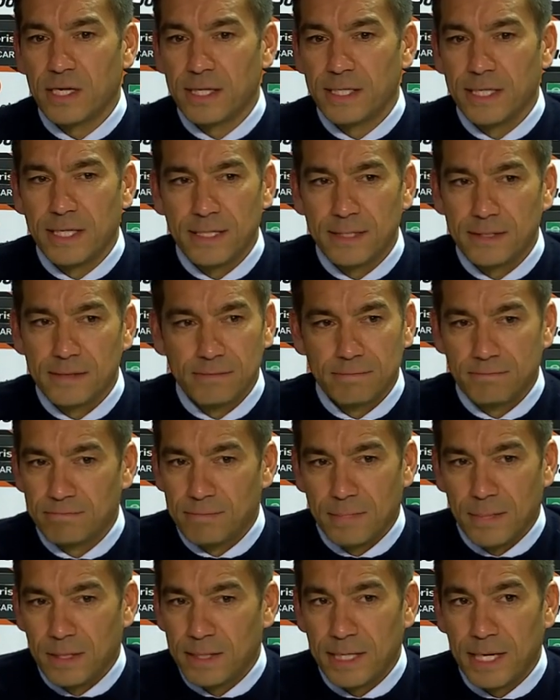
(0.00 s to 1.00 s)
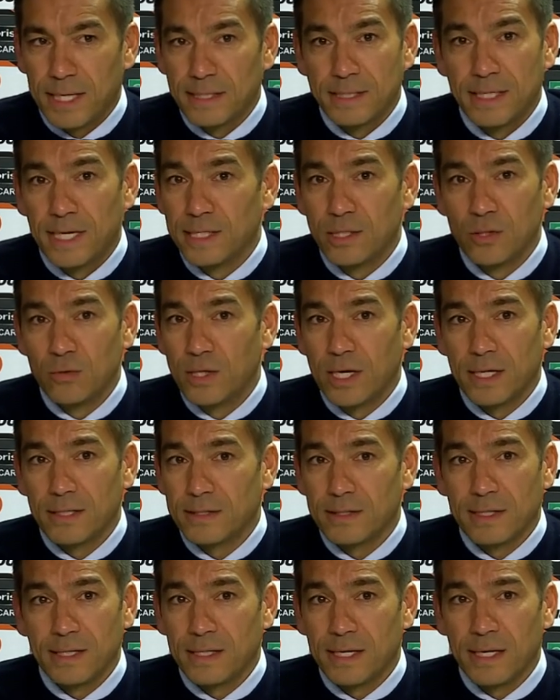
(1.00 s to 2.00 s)
I think they do
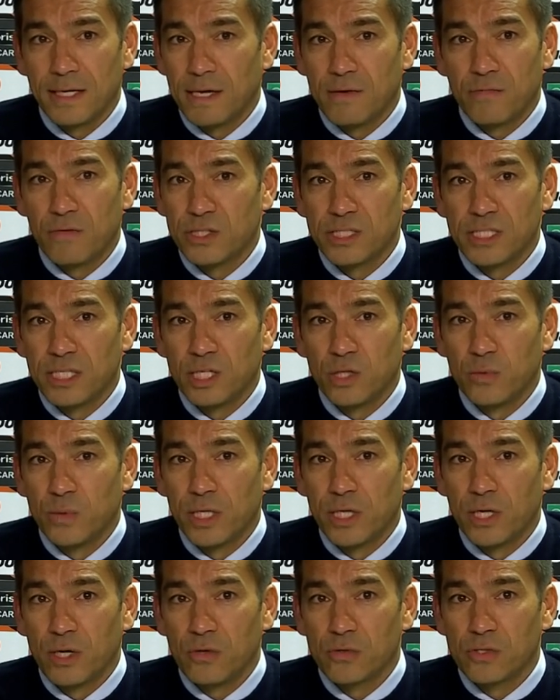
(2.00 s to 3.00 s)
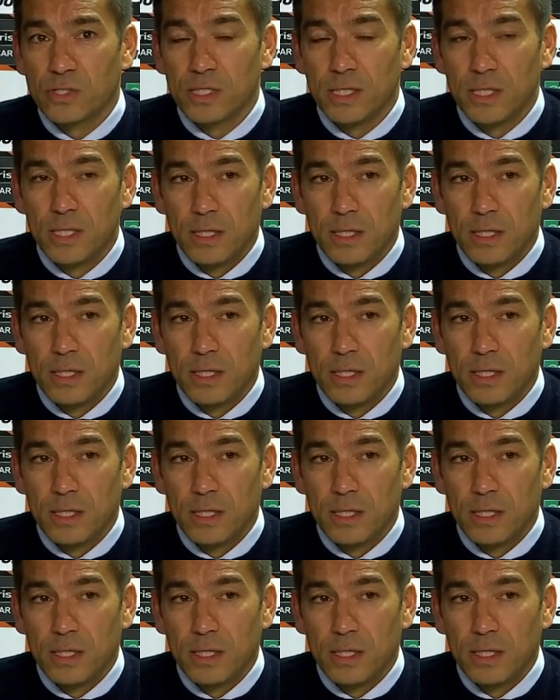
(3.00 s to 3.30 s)
that in every city we go.